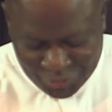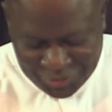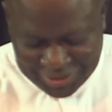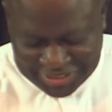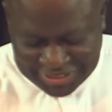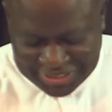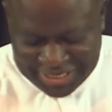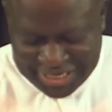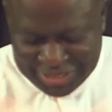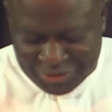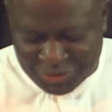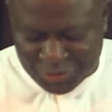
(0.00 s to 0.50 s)
his
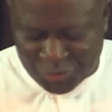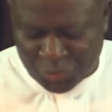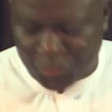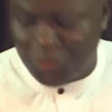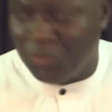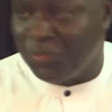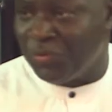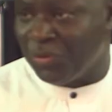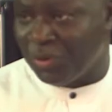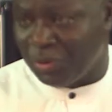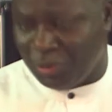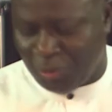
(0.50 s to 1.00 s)
seed
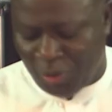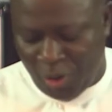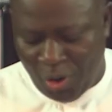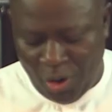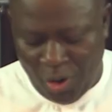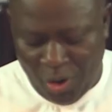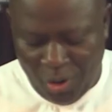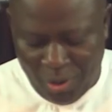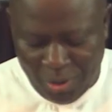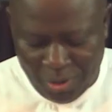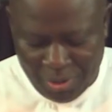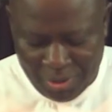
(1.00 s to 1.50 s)
through the
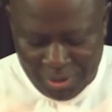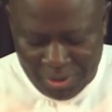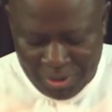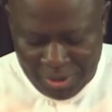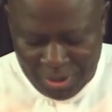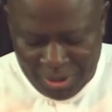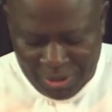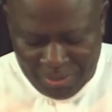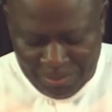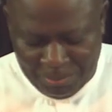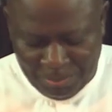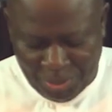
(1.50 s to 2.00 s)
law,
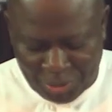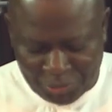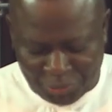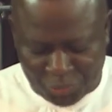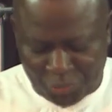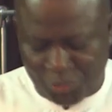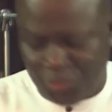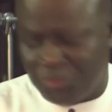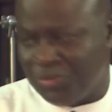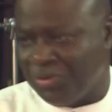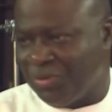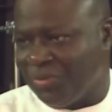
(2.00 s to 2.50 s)
but
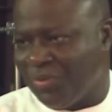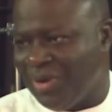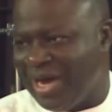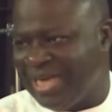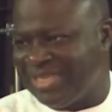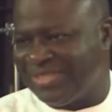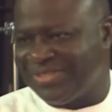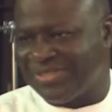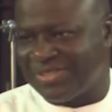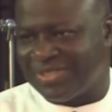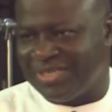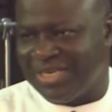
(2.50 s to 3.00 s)
through the
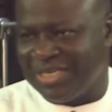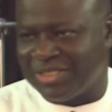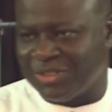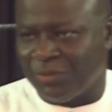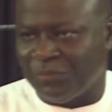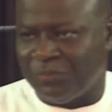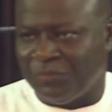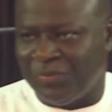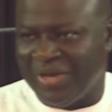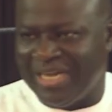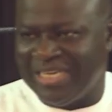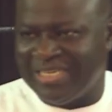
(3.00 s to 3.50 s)
righteousness of
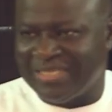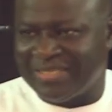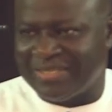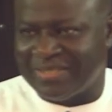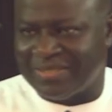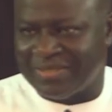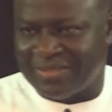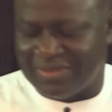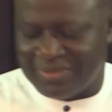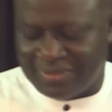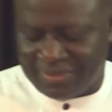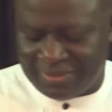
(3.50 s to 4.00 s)

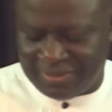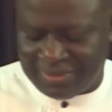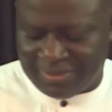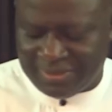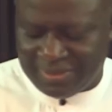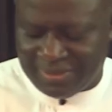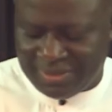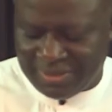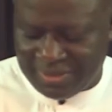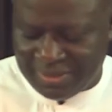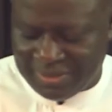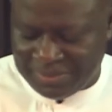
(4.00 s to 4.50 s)
faith.
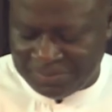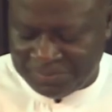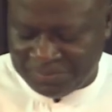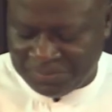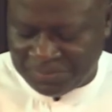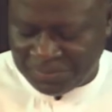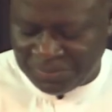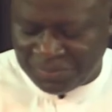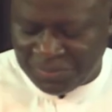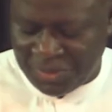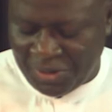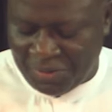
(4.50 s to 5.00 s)

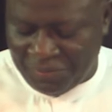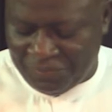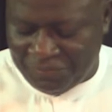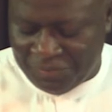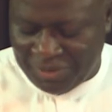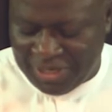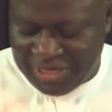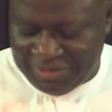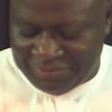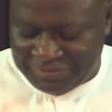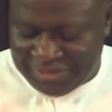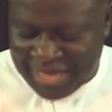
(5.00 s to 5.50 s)

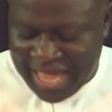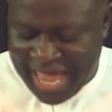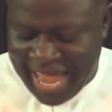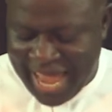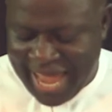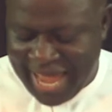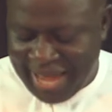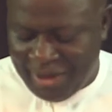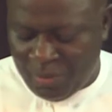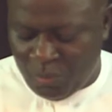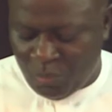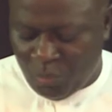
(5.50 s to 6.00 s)
For if
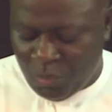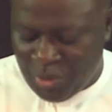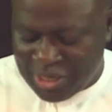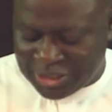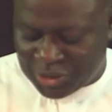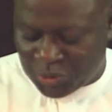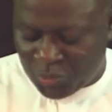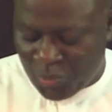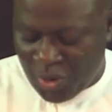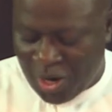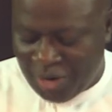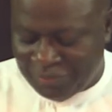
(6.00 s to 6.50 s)
they
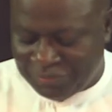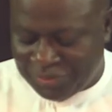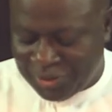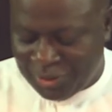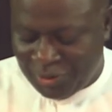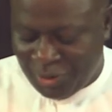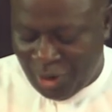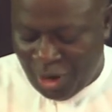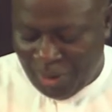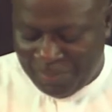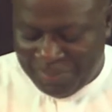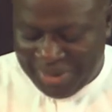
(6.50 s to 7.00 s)
which were of the
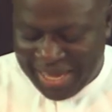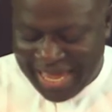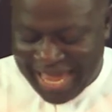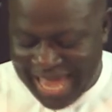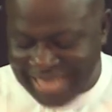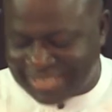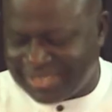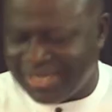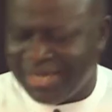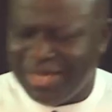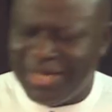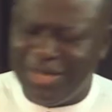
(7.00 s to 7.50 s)
law be
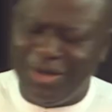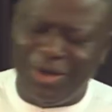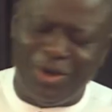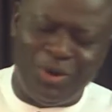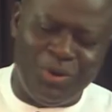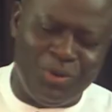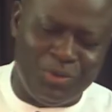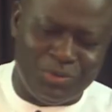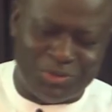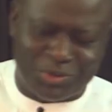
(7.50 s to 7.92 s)
heirs, oh,